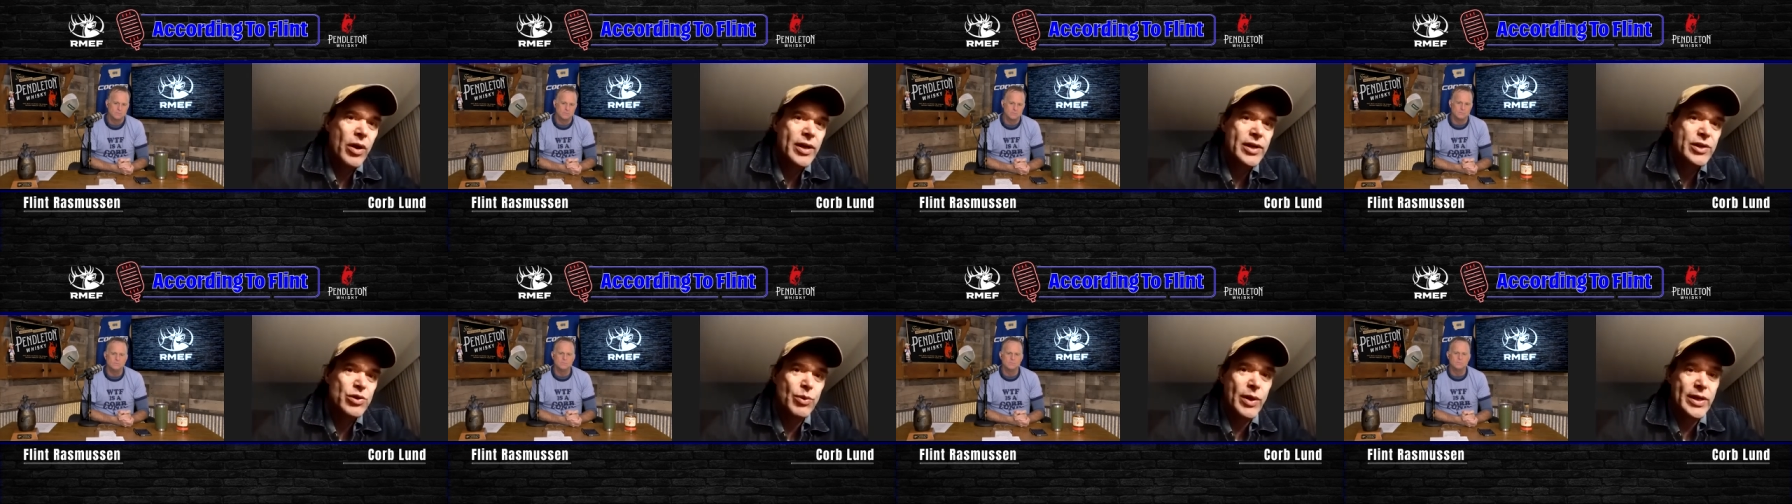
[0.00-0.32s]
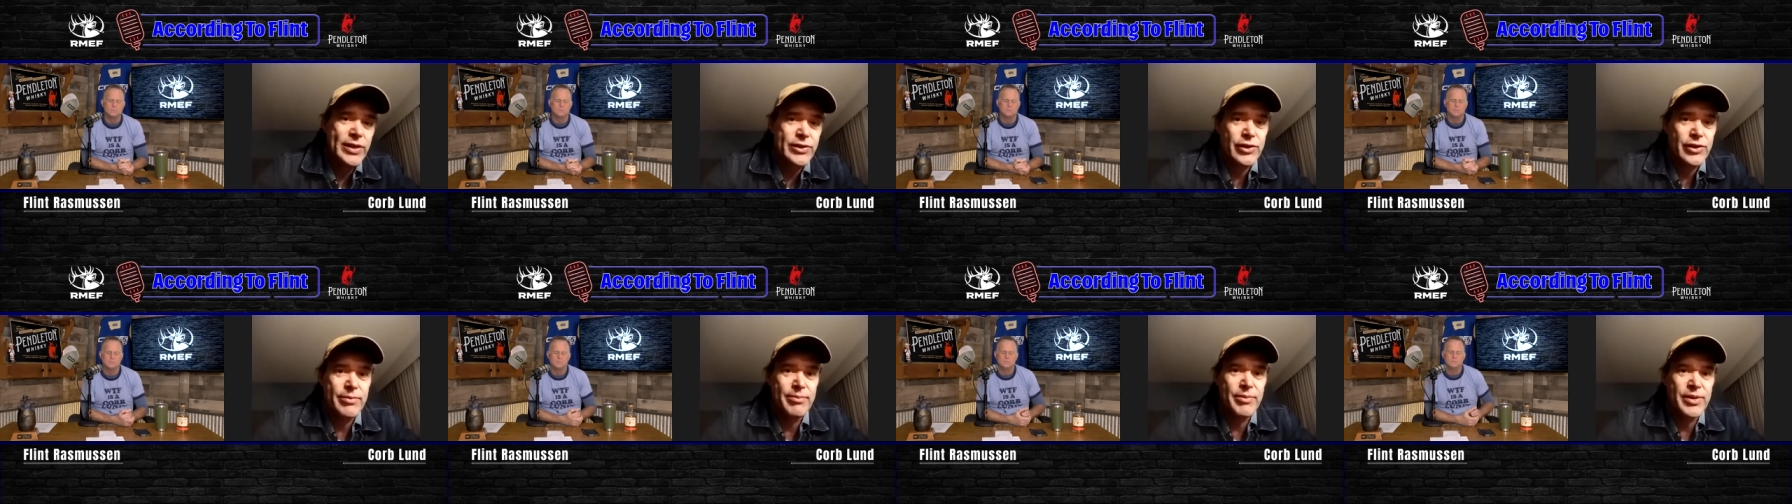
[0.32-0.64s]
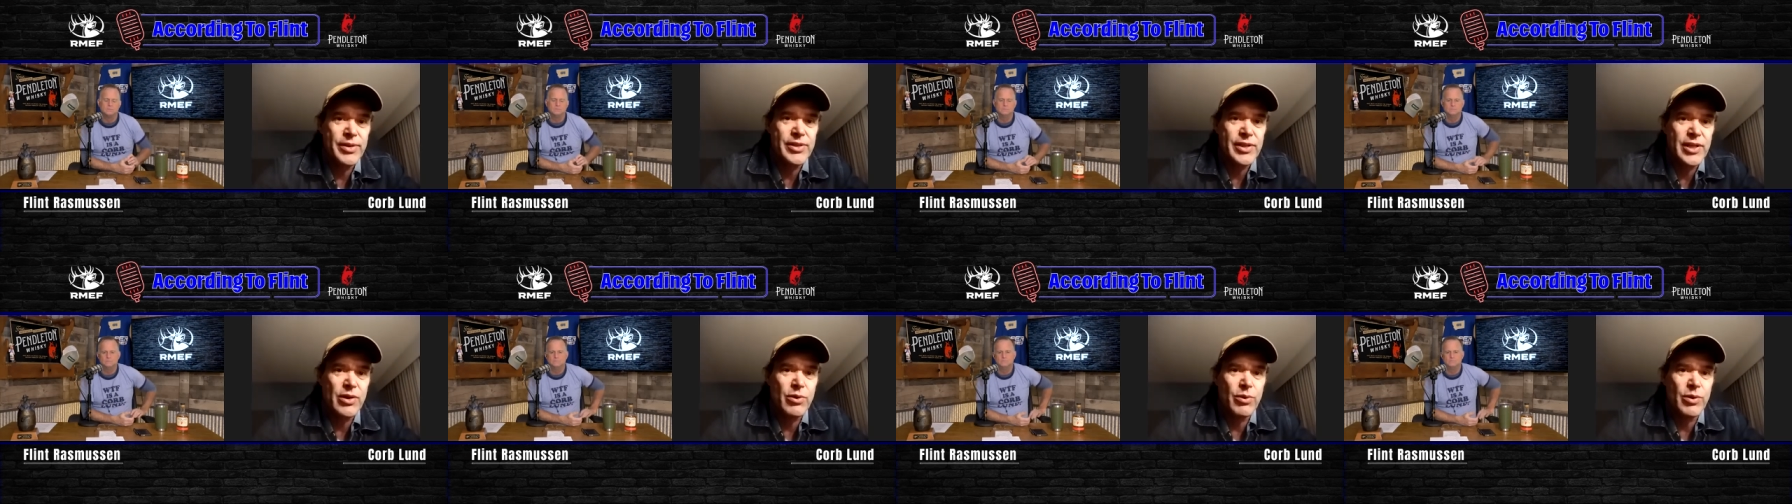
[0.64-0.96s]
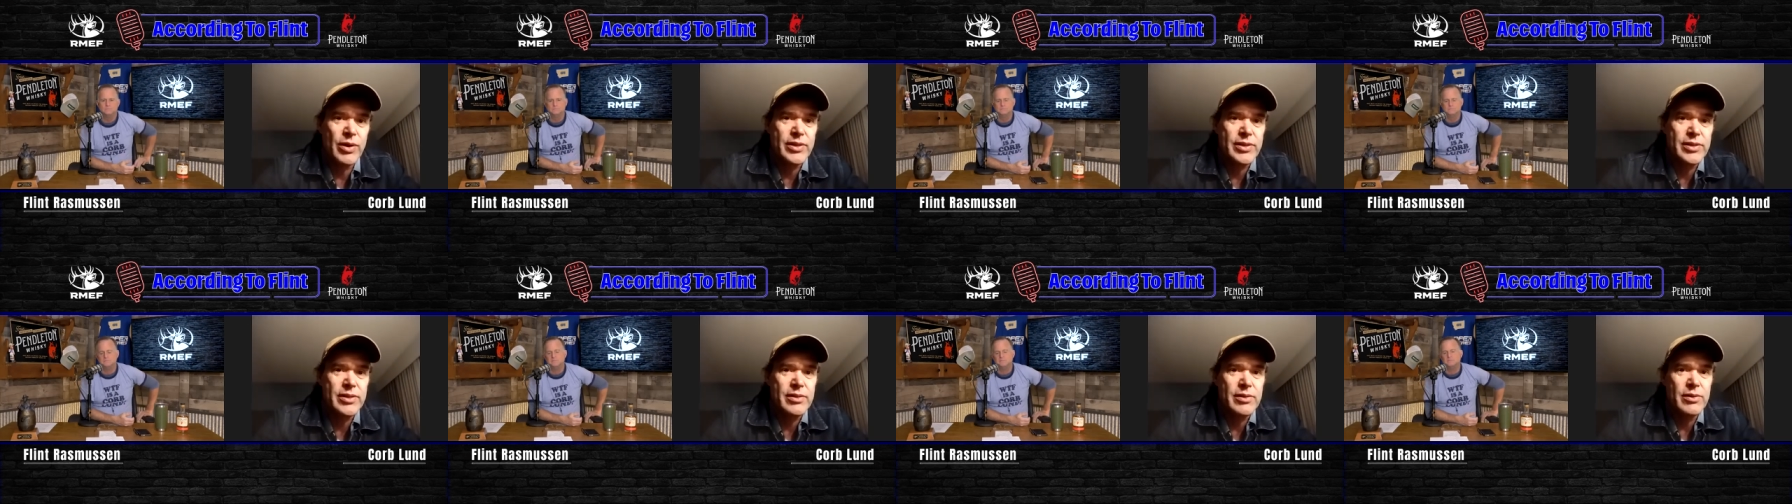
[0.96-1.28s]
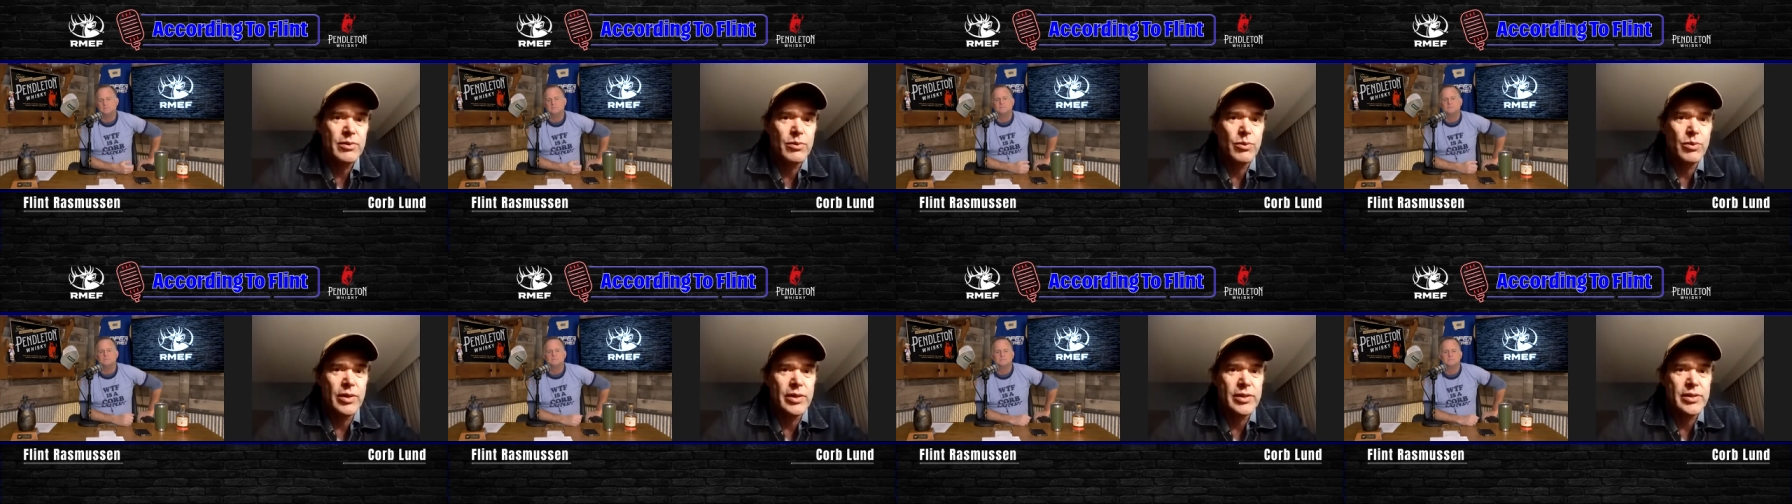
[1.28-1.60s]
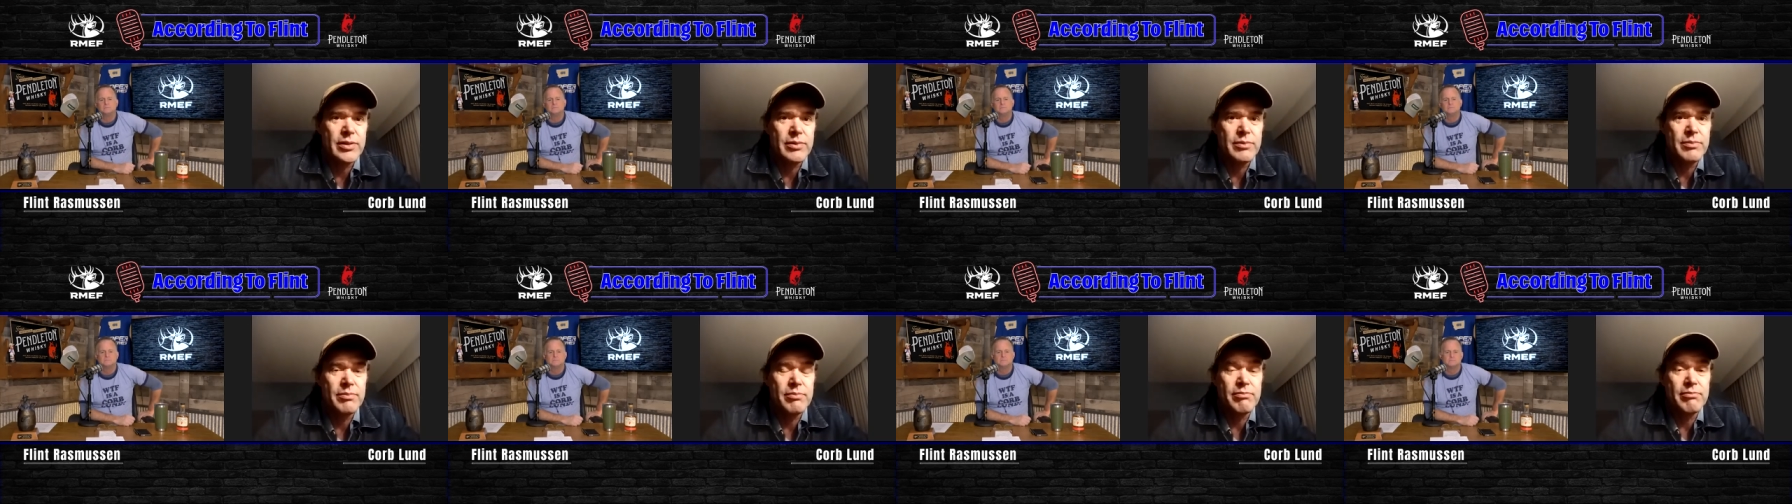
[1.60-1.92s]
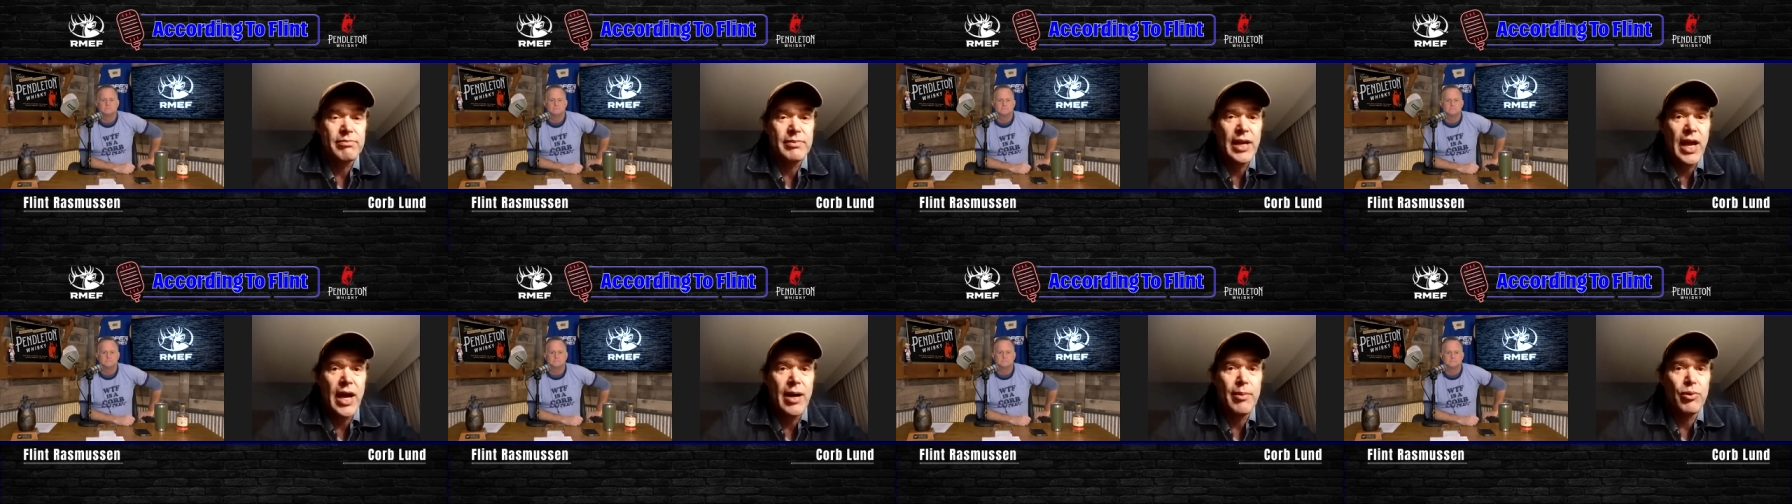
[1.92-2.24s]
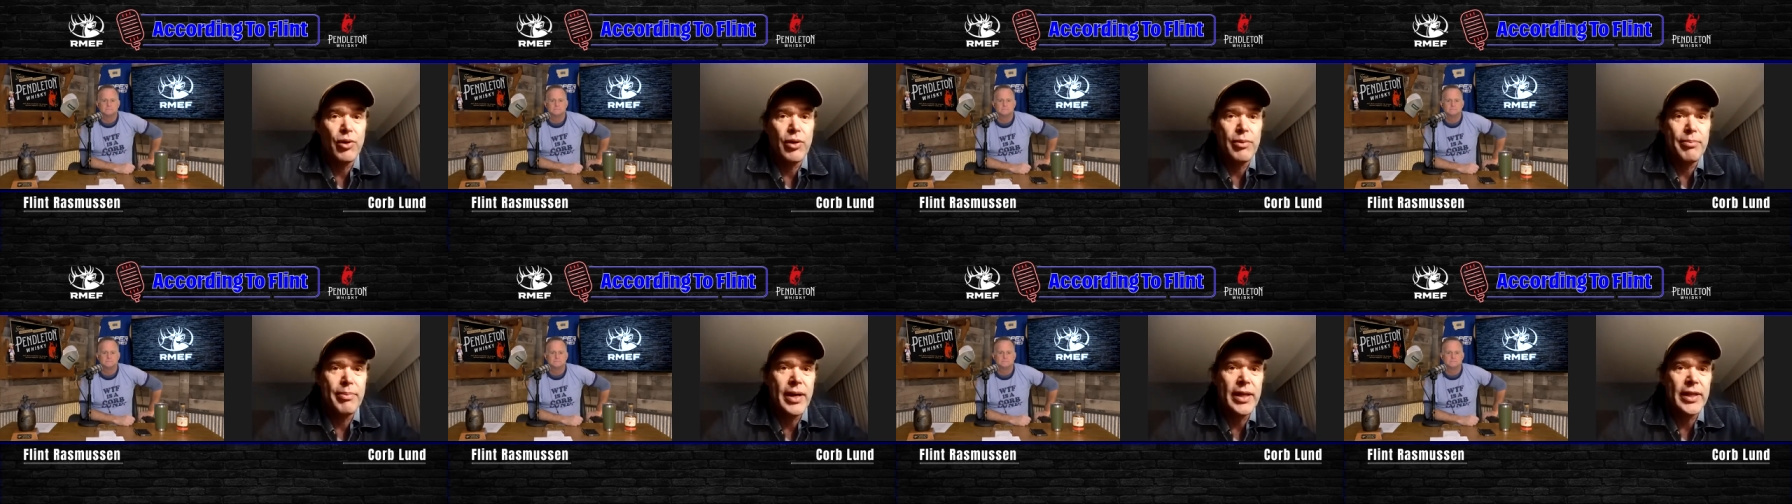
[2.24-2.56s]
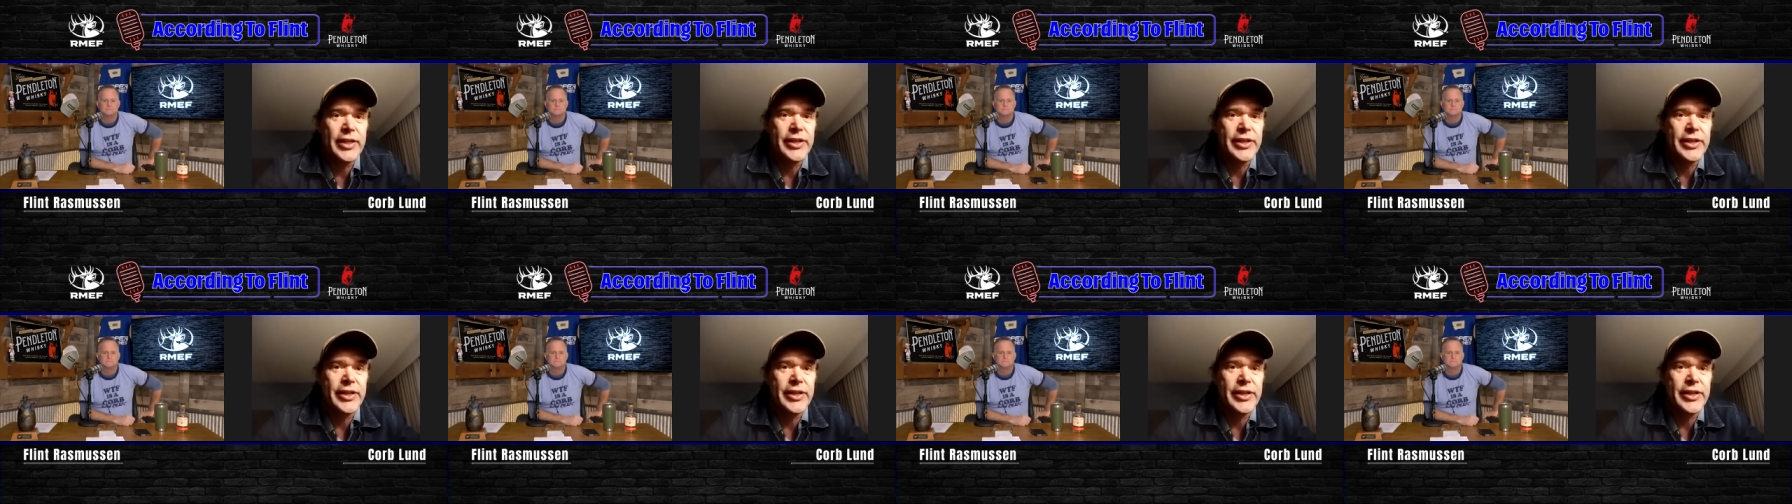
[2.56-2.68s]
Whereas Western music was was cowboy